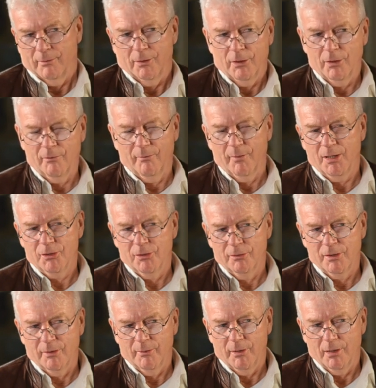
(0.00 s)
You've mentioned
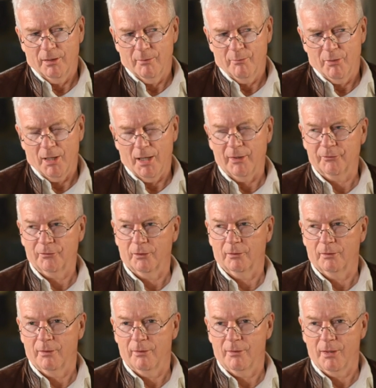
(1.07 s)
to me in the past that
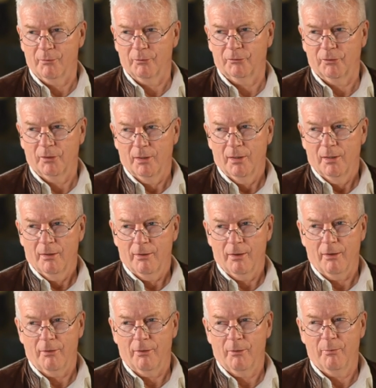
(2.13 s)
there was
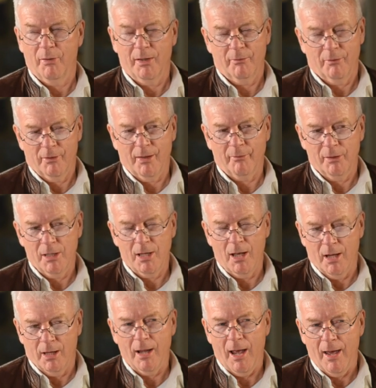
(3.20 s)
the people, they were
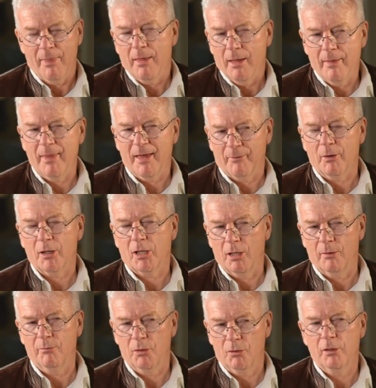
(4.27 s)
young and they were
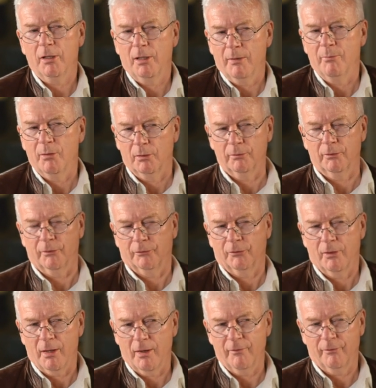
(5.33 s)
community builders,
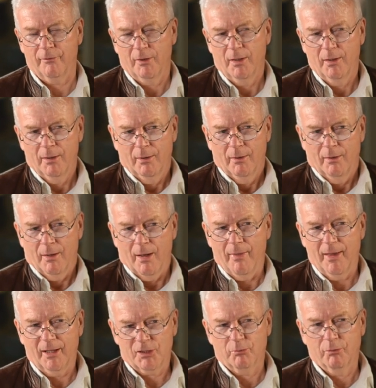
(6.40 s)
and
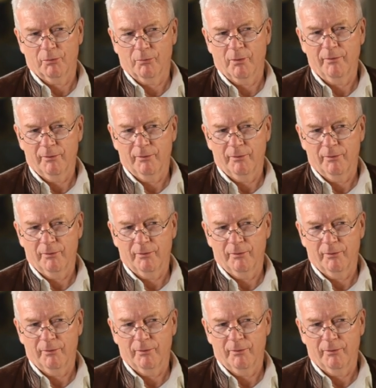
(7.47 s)
that's what we've